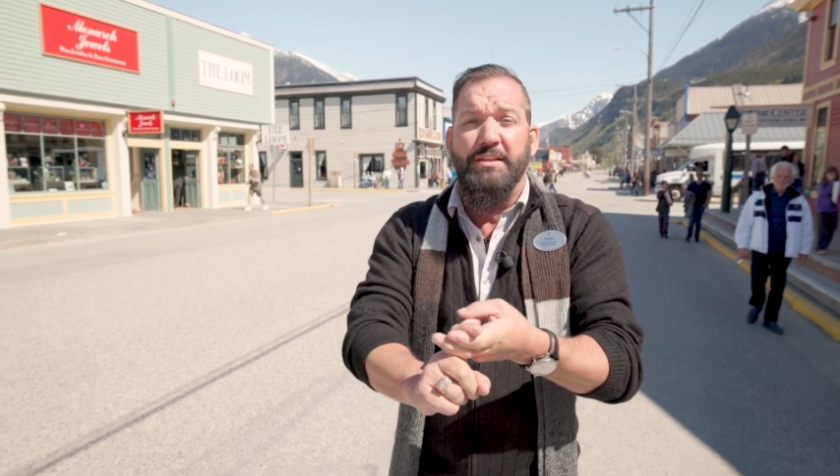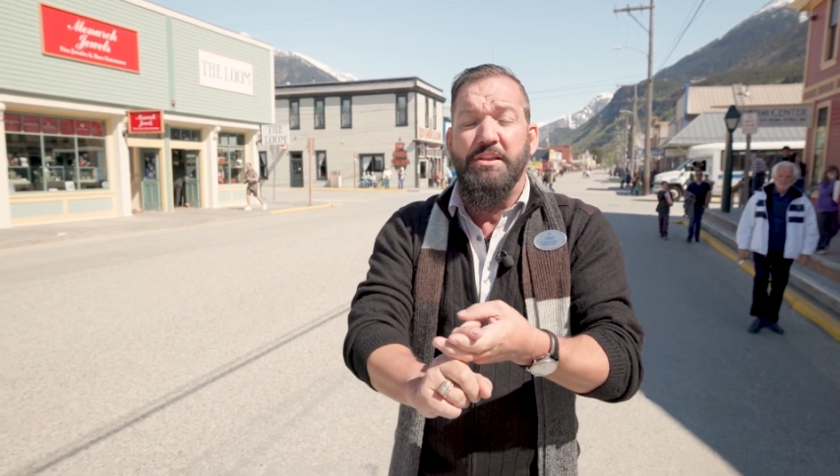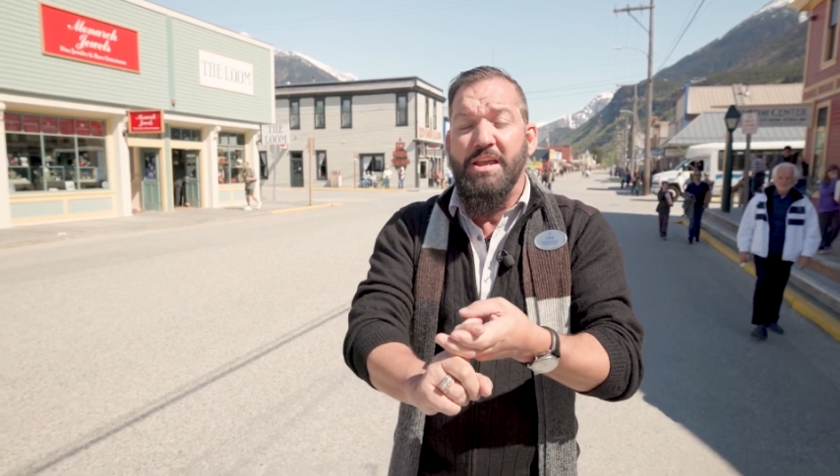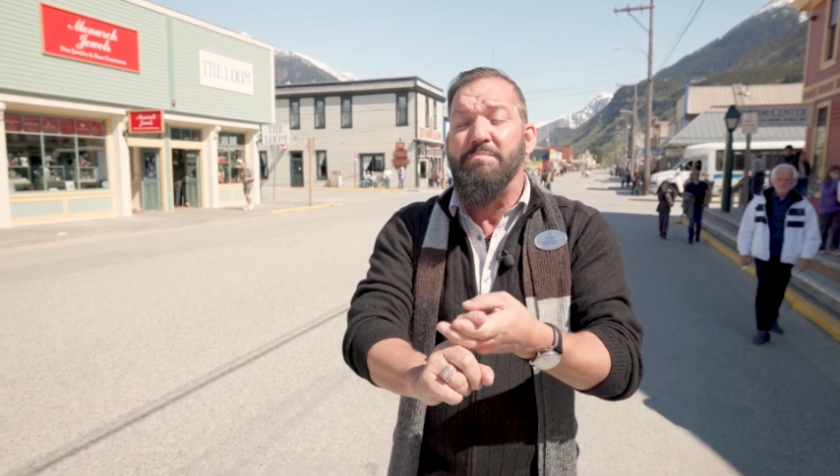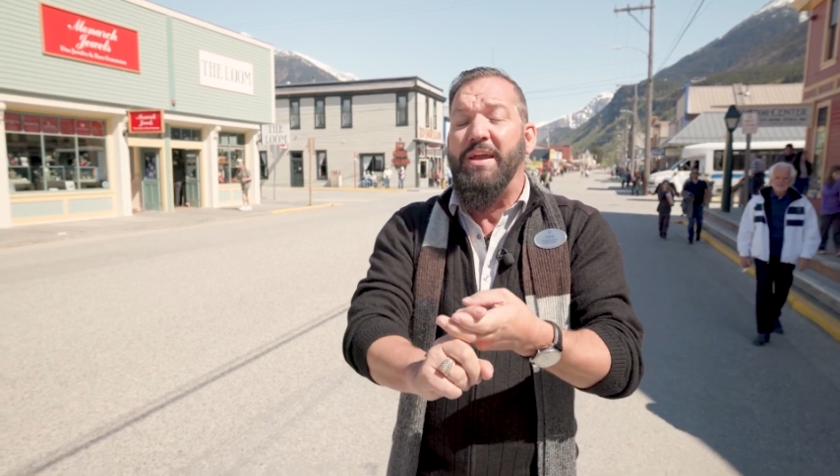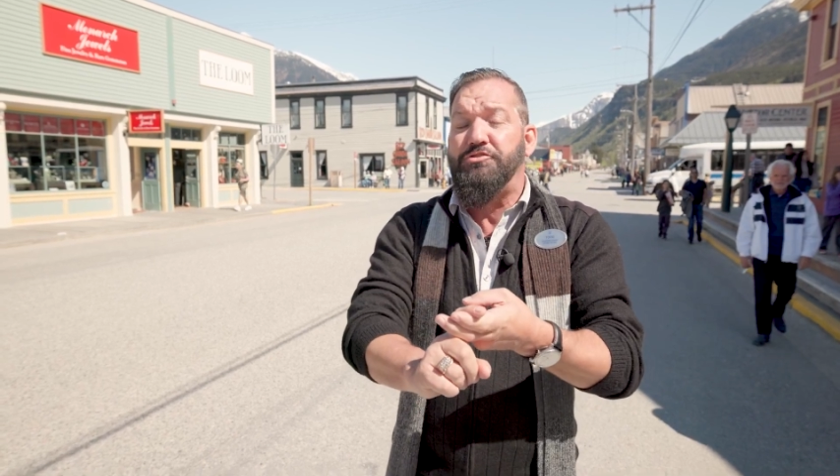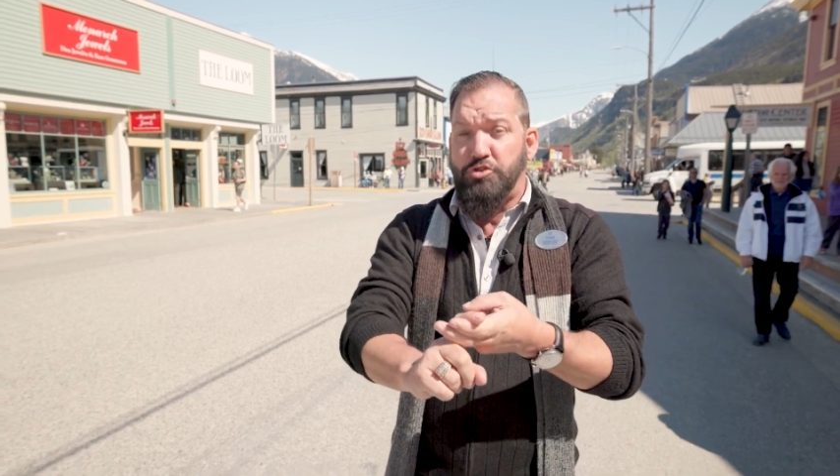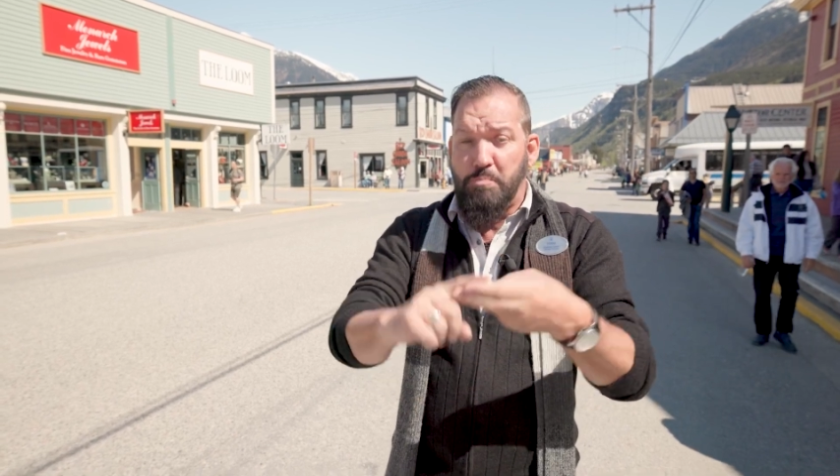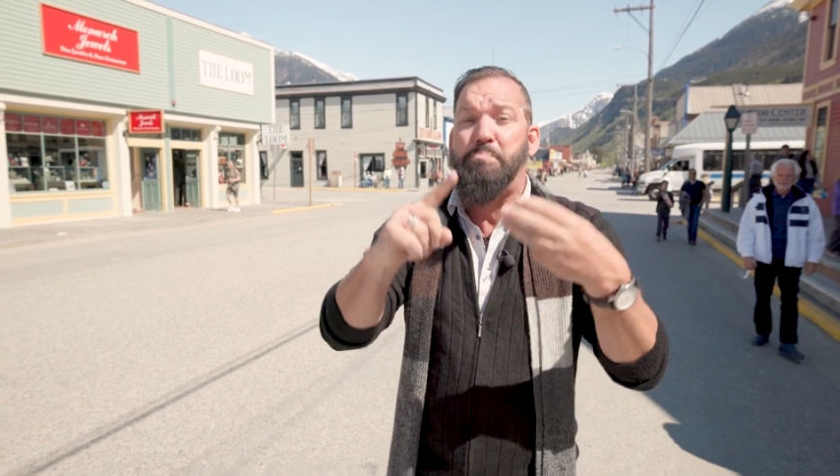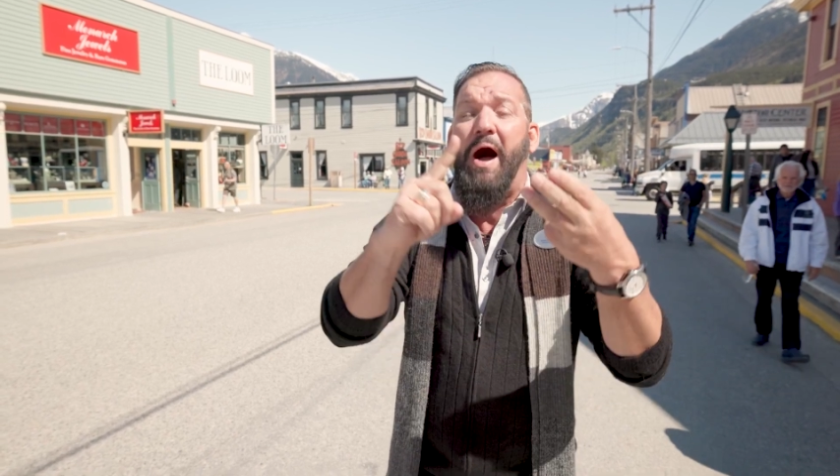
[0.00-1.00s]
and then he made
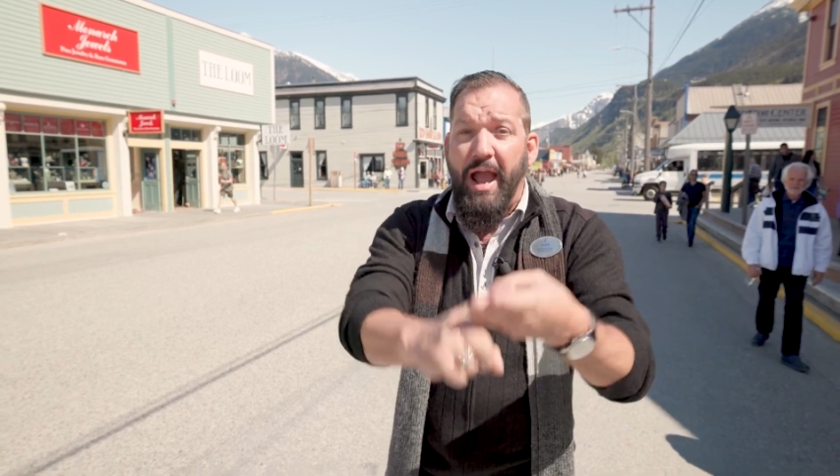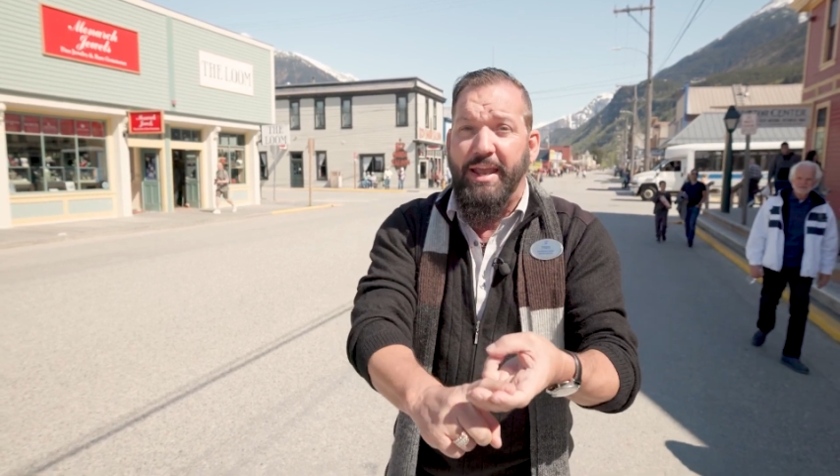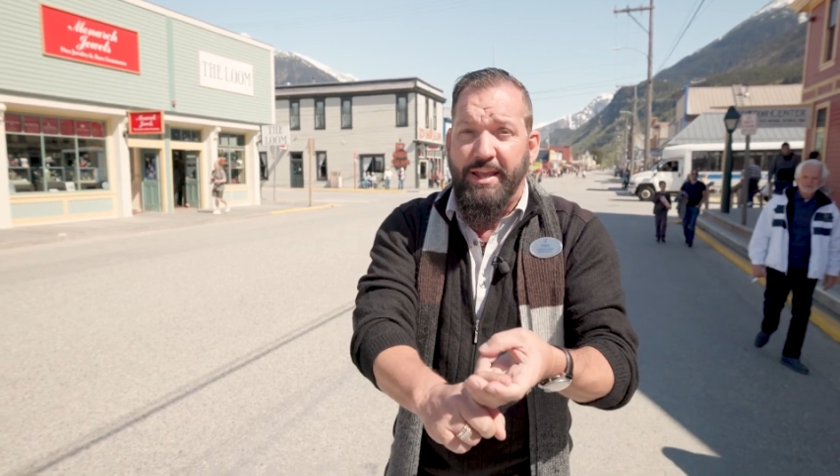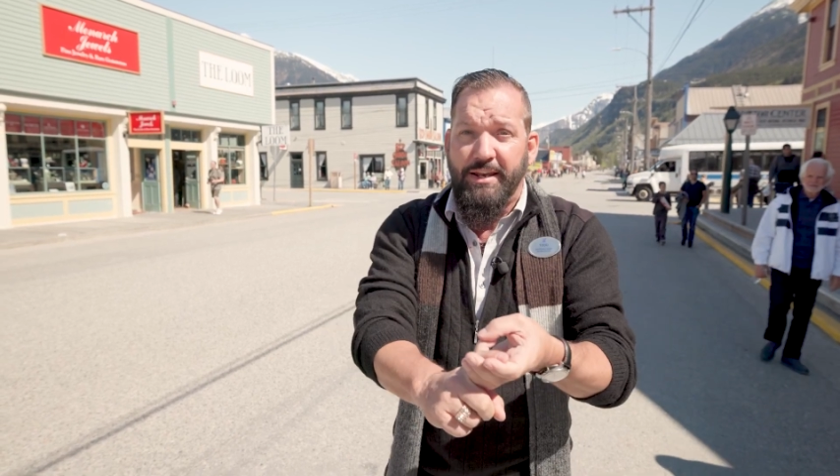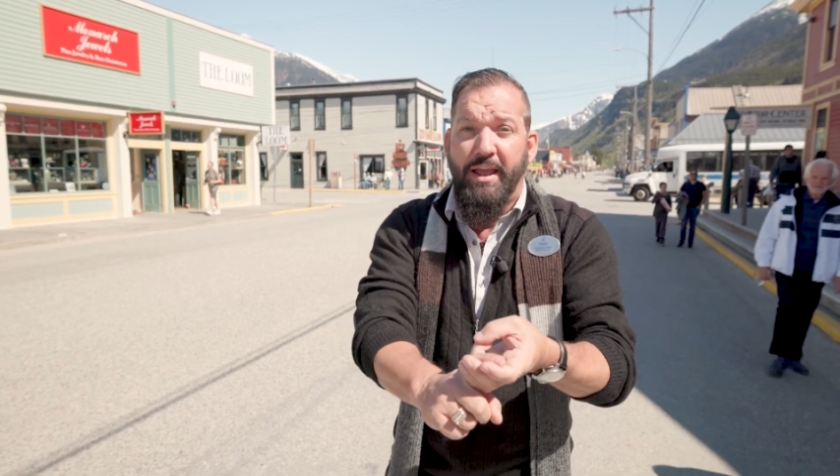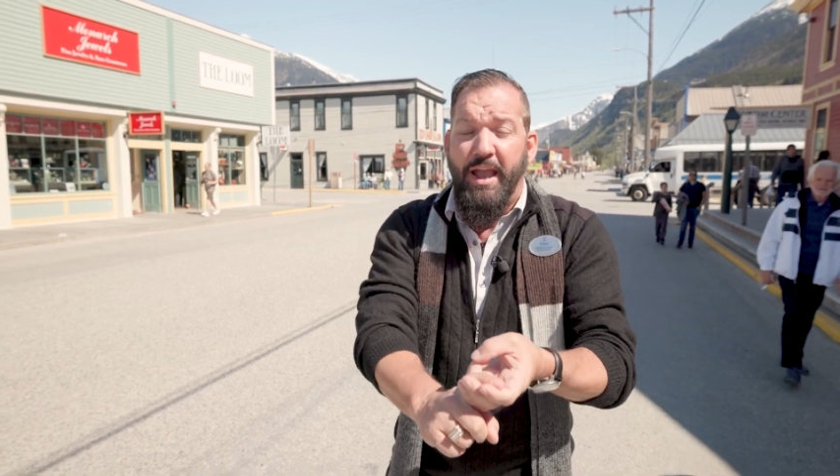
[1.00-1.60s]
you buy it,